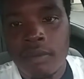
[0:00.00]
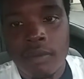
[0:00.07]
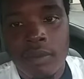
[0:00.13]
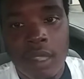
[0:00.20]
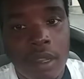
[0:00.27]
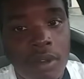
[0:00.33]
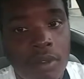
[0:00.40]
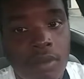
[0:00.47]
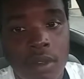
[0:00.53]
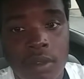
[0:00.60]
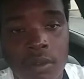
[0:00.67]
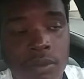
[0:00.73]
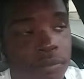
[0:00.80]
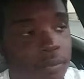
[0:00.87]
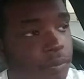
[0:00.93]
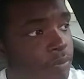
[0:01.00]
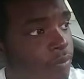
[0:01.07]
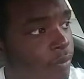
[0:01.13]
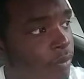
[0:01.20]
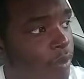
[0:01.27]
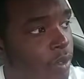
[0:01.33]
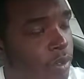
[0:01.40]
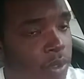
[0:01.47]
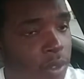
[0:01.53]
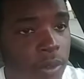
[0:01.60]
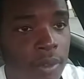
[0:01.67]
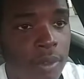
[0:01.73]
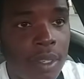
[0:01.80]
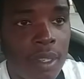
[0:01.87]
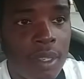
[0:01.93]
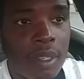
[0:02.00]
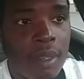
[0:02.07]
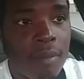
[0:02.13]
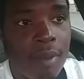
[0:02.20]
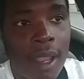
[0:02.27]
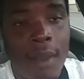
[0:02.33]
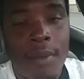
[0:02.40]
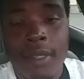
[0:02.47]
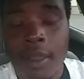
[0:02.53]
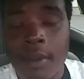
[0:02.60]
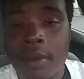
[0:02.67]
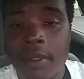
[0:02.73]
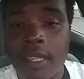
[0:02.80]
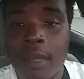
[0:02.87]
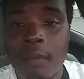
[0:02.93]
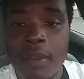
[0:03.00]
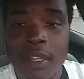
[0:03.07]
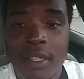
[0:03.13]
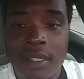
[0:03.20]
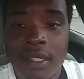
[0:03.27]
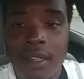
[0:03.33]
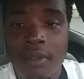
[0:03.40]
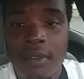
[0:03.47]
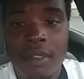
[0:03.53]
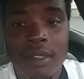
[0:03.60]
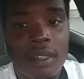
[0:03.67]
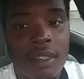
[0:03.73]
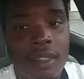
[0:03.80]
I don't know. So but I was able to take pictures of it.